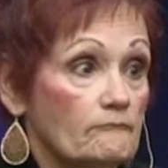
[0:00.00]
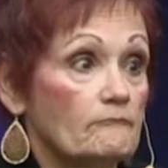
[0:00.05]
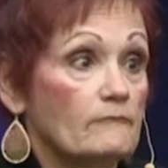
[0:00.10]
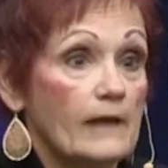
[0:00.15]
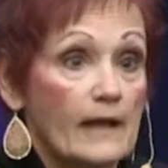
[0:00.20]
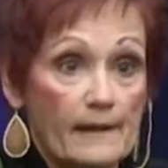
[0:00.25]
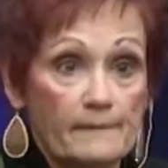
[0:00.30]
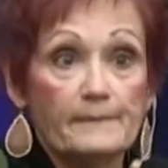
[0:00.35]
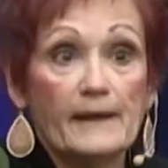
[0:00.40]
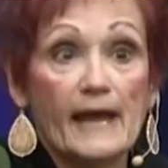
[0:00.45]

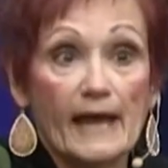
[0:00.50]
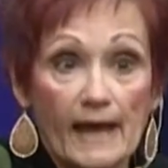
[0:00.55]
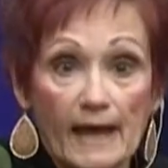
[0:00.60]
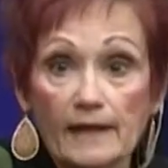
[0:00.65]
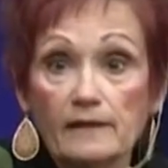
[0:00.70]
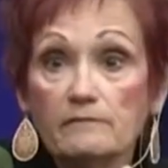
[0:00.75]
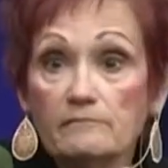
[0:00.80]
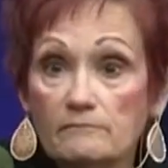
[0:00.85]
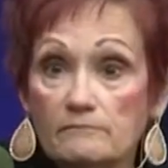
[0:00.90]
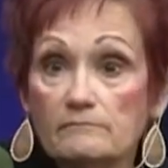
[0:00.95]
Amen.
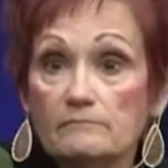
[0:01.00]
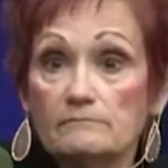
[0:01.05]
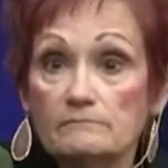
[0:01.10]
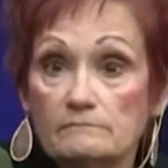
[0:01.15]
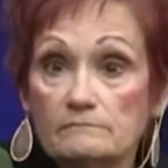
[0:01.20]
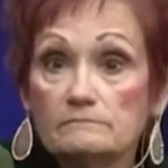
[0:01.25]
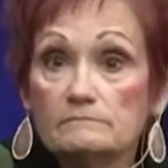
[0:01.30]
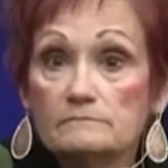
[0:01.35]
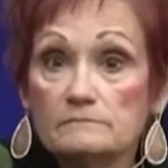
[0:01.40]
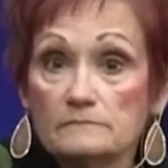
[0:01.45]
Amen?
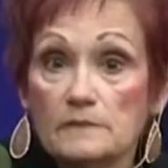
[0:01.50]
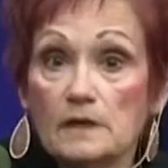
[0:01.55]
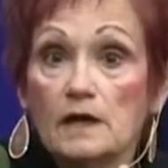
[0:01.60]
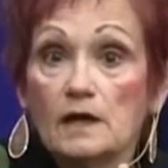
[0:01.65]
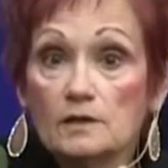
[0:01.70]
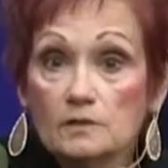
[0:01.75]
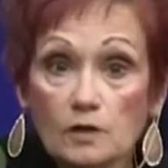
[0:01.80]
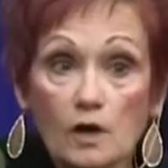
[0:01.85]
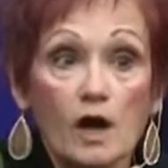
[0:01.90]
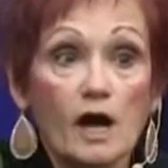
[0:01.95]

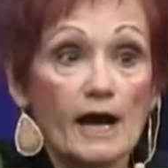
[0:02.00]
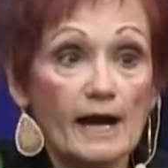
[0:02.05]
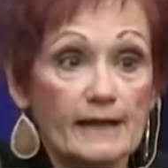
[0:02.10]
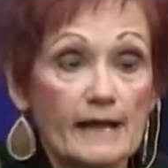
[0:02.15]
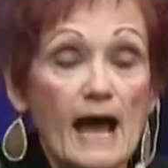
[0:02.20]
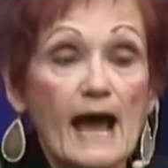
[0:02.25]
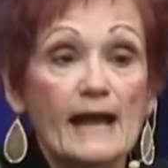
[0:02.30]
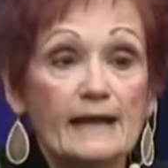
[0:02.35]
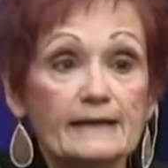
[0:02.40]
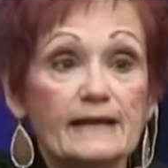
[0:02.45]
Lord,
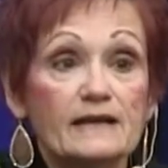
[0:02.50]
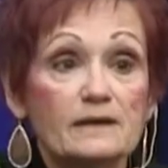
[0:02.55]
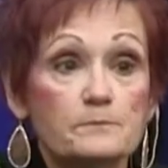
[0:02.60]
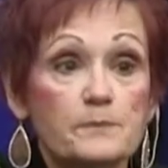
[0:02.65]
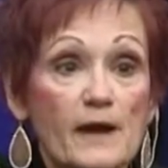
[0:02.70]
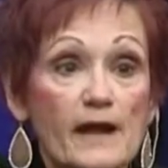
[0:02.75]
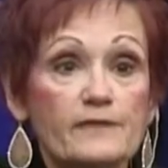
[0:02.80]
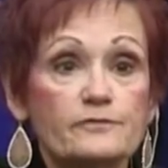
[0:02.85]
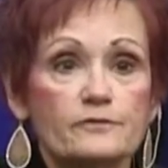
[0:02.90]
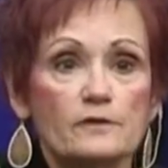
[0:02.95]
I need a
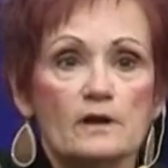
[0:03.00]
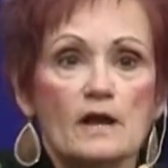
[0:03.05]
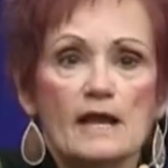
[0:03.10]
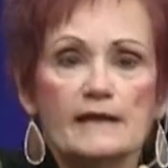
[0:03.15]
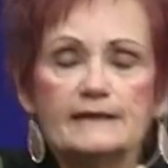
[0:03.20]
breakthrough.